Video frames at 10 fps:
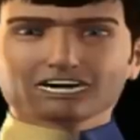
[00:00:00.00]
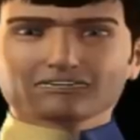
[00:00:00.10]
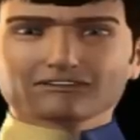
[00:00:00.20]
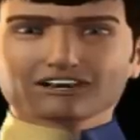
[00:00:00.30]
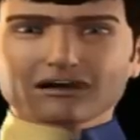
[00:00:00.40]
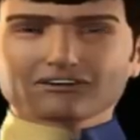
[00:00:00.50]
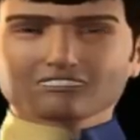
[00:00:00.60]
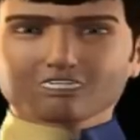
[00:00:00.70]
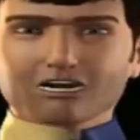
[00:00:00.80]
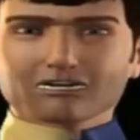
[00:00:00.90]
I am glad for
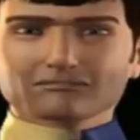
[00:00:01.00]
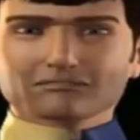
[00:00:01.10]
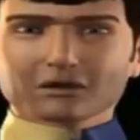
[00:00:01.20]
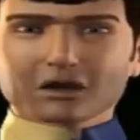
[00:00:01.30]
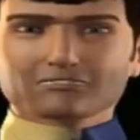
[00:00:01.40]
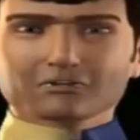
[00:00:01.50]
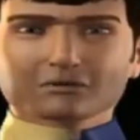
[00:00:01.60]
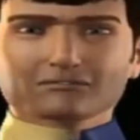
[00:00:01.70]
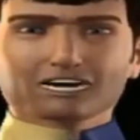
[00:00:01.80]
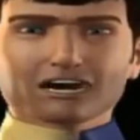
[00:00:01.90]
the chance to talk
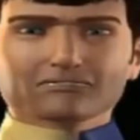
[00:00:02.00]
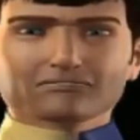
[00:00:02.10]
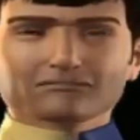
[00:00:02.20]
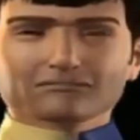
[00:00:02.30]
once again.